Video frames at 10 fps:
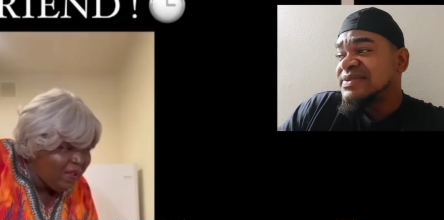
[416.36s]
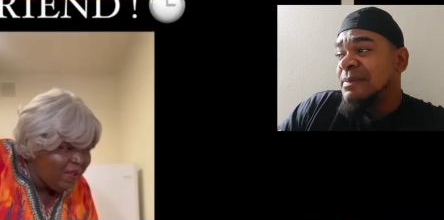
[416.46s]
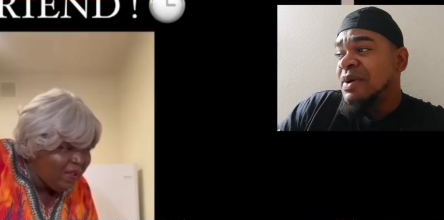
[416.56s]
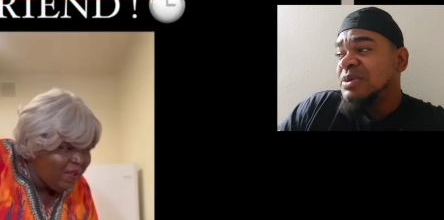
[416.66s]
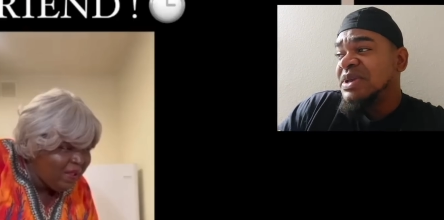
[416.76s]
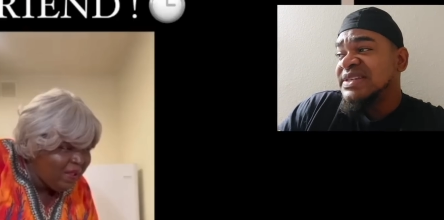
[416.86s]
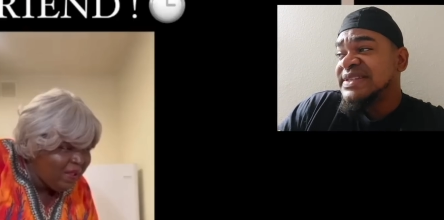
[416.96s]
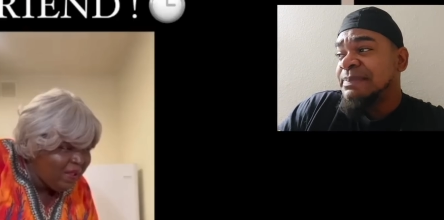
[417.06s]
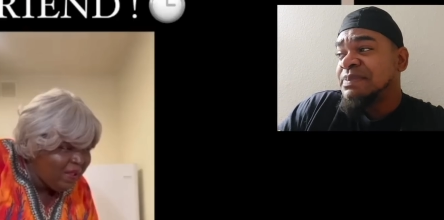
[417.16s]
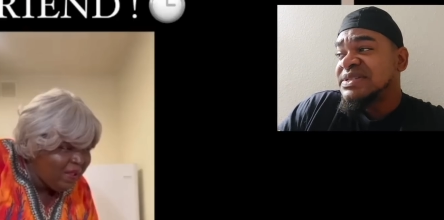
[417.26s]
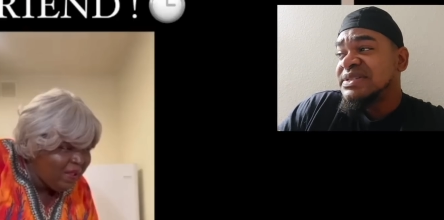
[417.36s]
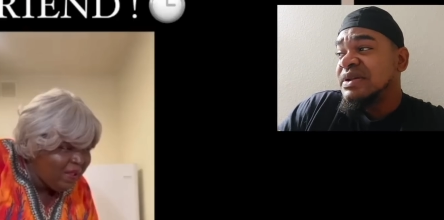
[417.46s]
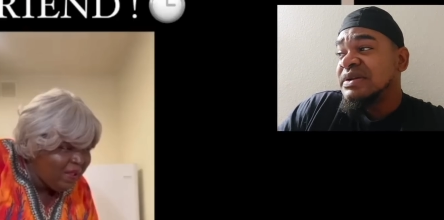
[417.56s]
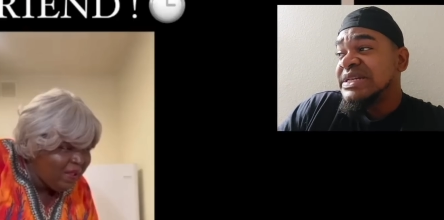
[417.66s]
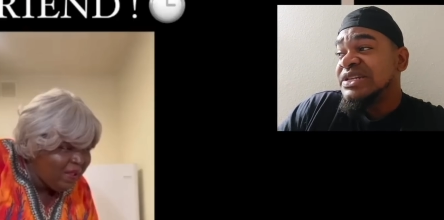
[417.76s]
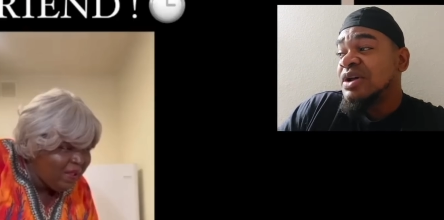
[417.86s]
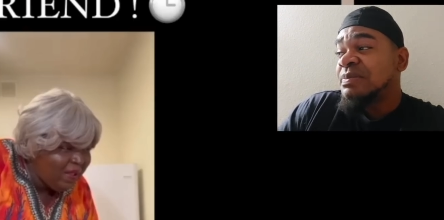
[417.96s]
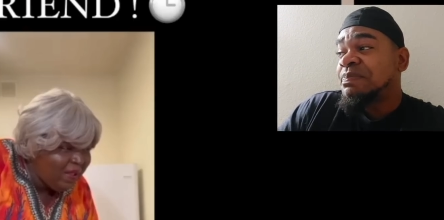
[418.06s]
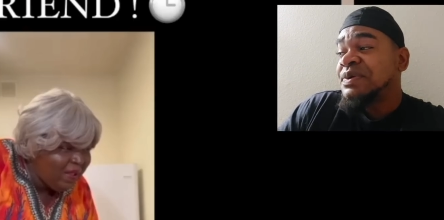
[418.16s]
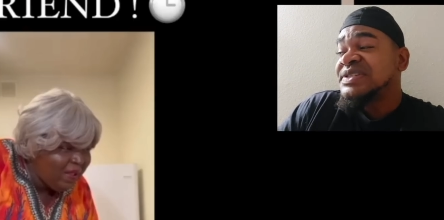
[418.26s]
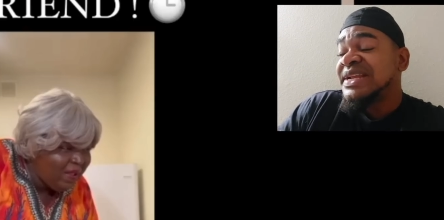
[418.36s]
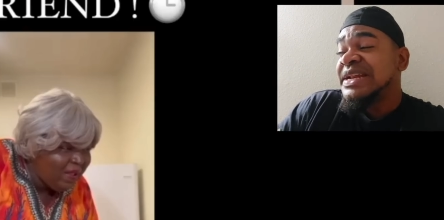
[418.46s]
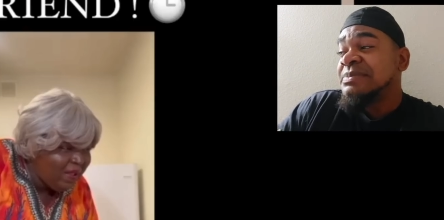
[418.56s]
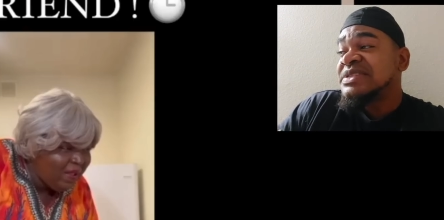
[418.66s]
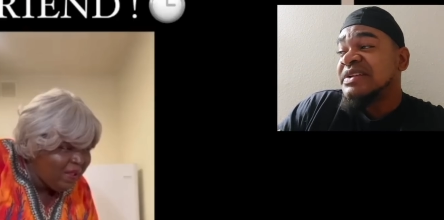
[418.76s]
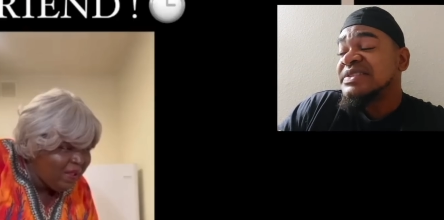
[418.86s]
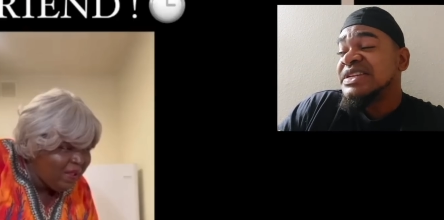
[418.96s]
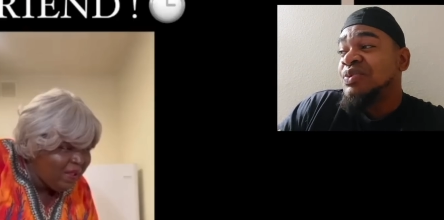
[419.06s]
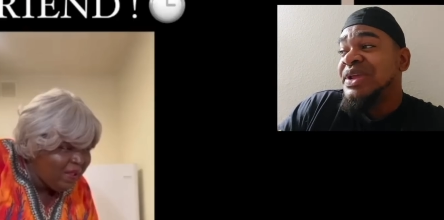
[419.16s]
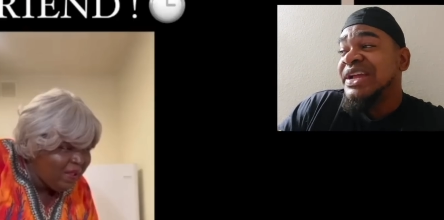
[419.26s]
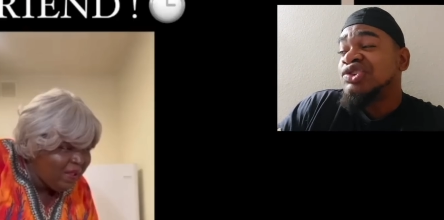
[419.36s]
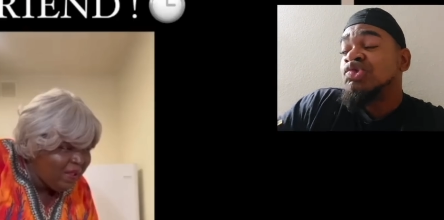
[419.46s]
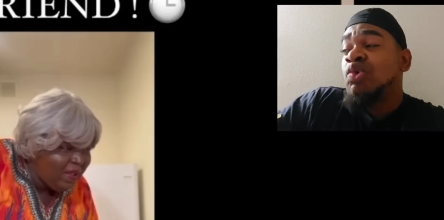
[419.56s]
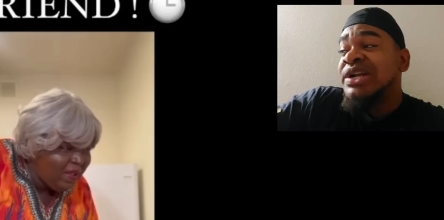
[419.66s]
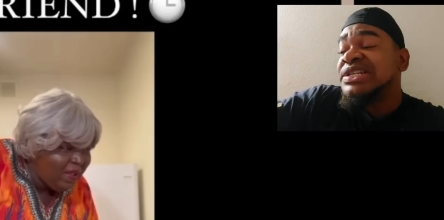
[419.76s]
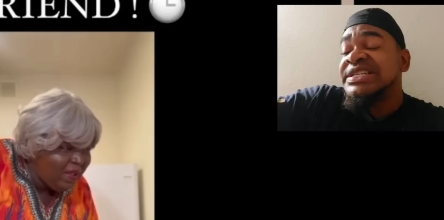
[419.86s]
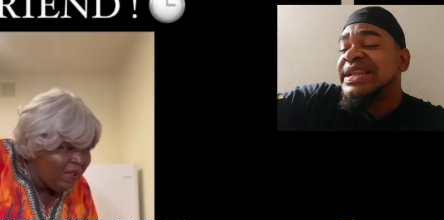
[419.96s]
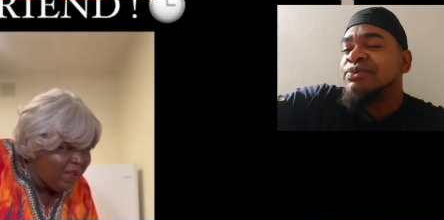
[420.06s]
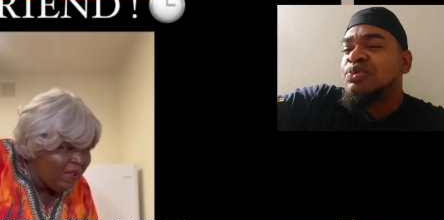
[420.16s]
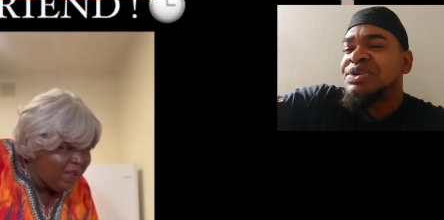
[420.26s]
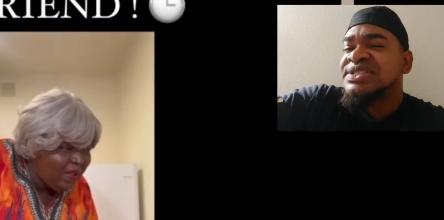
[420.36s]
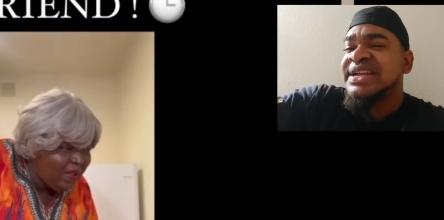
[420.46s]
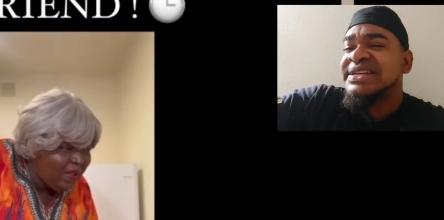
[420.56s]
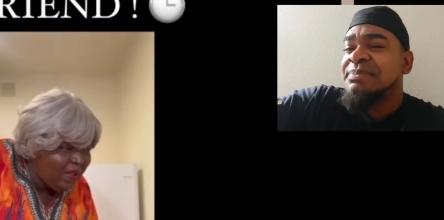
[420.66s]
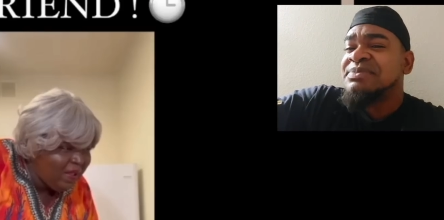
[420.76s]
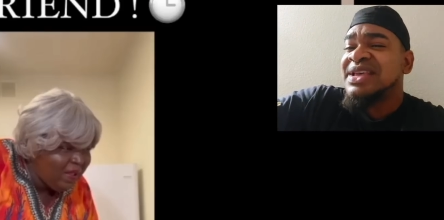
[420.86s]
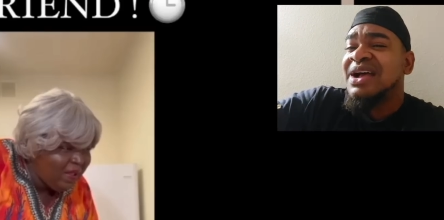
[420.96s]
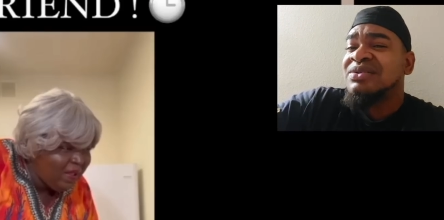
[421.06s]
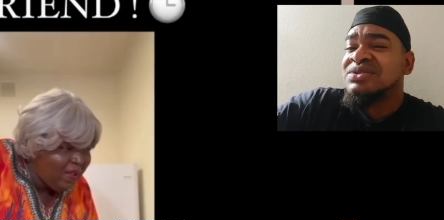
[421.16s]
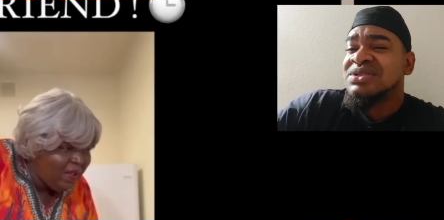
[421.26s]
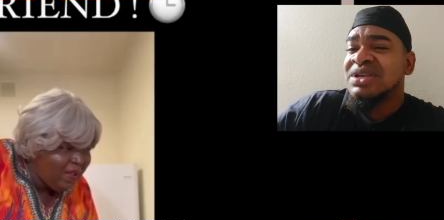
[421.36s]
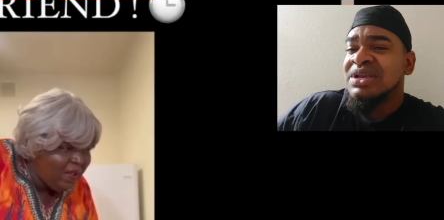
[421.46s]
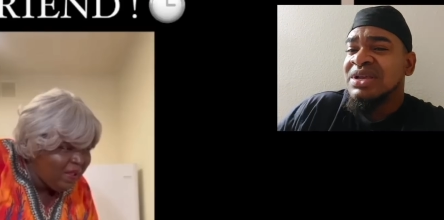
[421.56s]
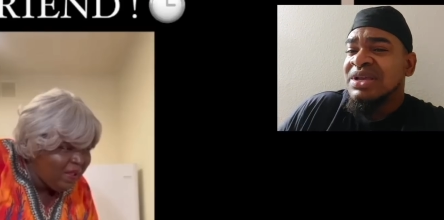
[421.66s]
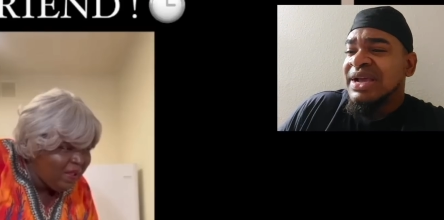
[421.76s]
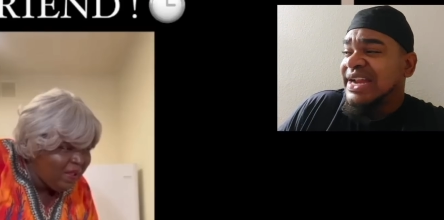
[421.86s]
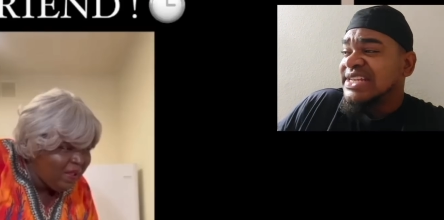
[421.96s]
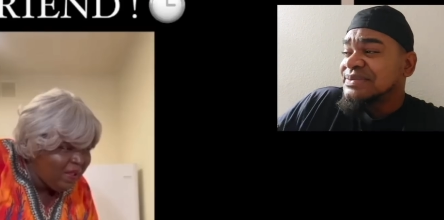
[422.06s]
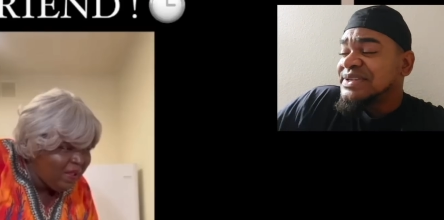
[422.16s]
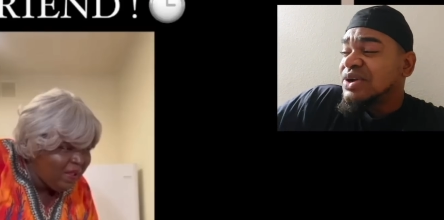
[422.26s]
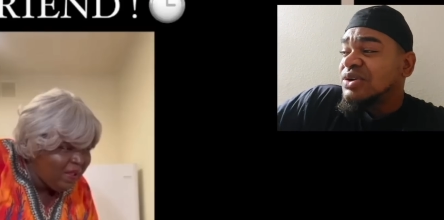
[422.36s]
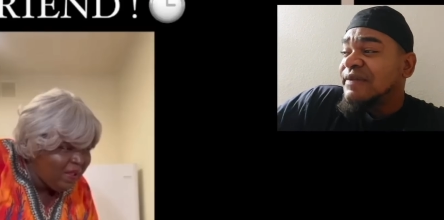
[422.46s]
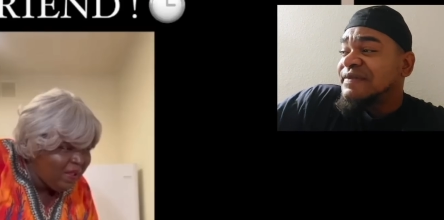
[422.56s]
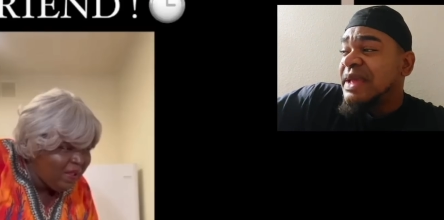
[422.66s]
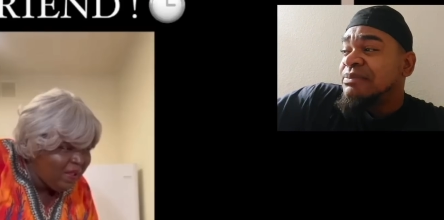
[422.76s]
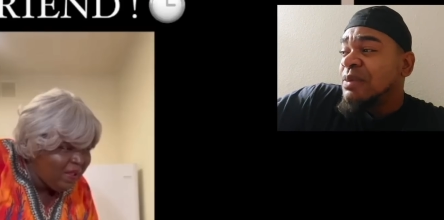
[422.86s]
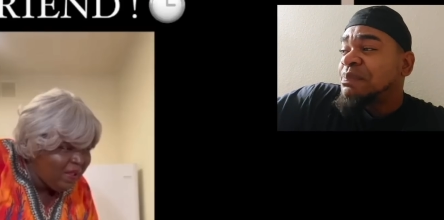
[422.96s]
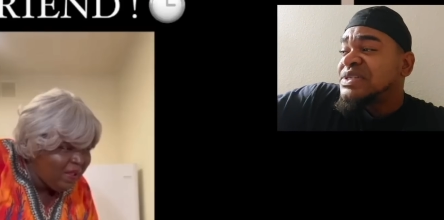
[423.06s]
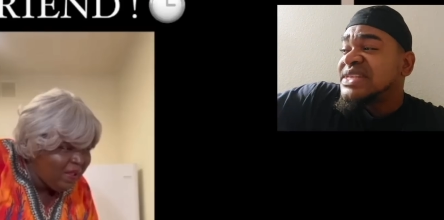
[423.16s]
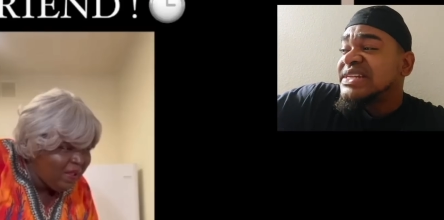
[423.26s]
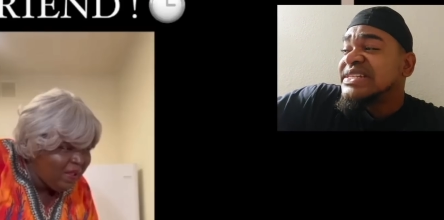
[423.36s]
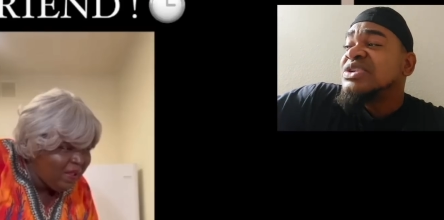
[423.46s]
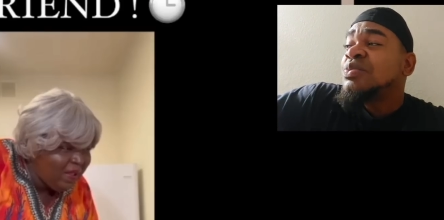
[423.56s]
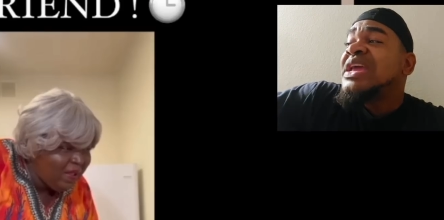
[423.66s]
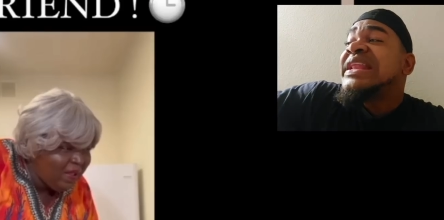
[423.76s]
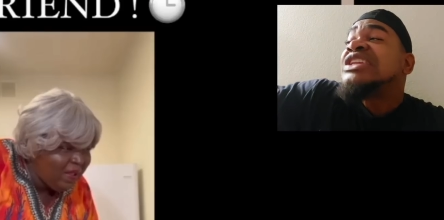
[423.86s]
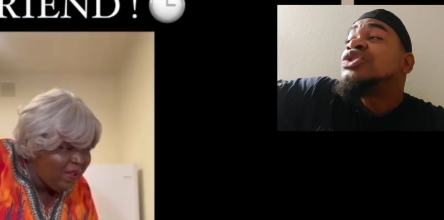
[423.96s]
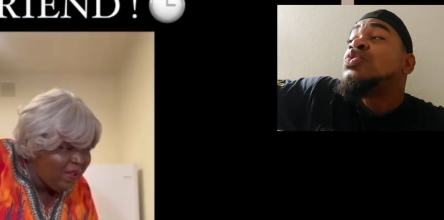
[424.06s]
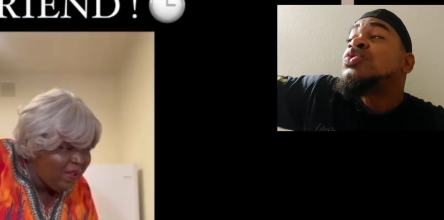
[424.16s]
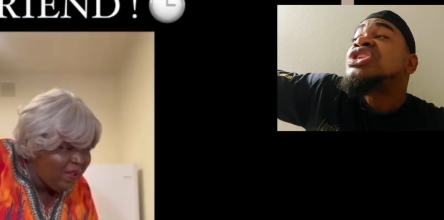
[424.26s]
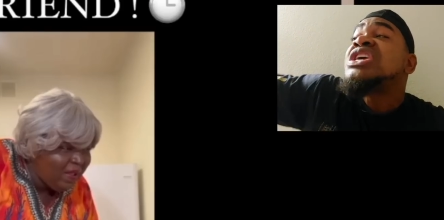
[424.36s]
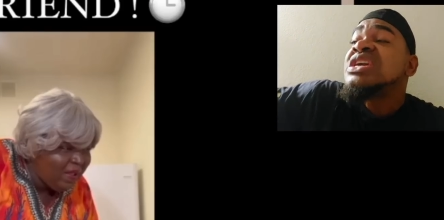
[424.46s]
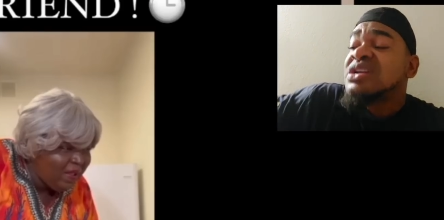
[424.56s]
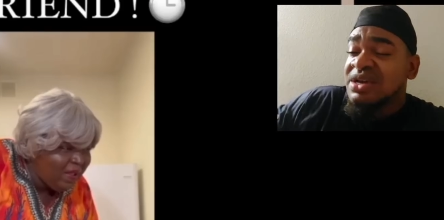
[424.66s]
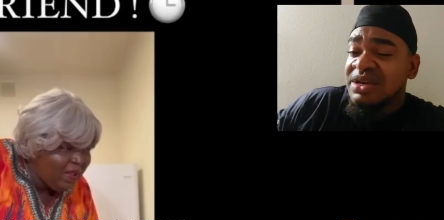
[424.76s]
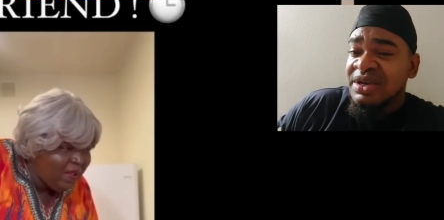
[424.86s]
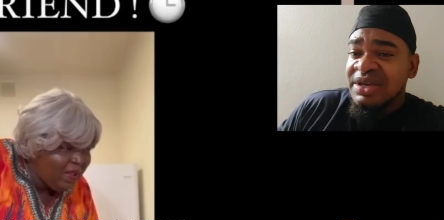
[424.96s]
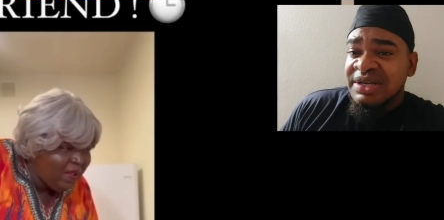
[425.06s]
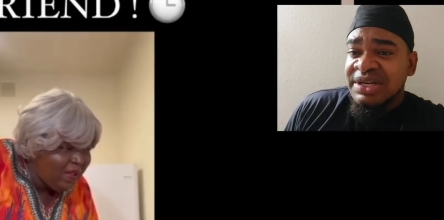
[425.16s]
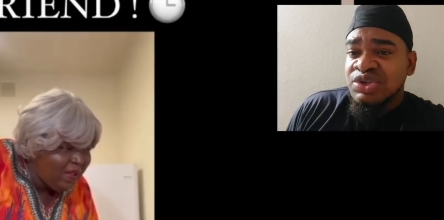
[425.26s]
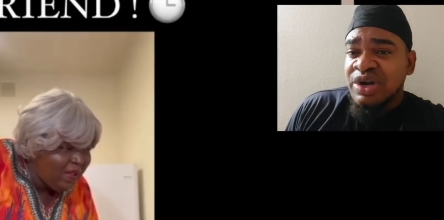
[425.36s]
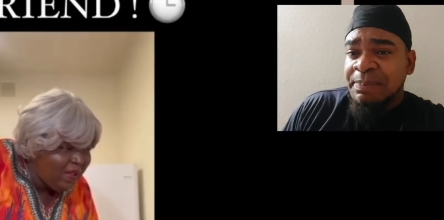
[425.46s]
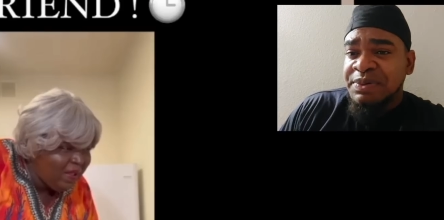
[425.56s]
Speaker 1: somebody because that person not, did not present themselves in the way that you wanting them to present themselves. And as a result of them not presenting the way that you think they should have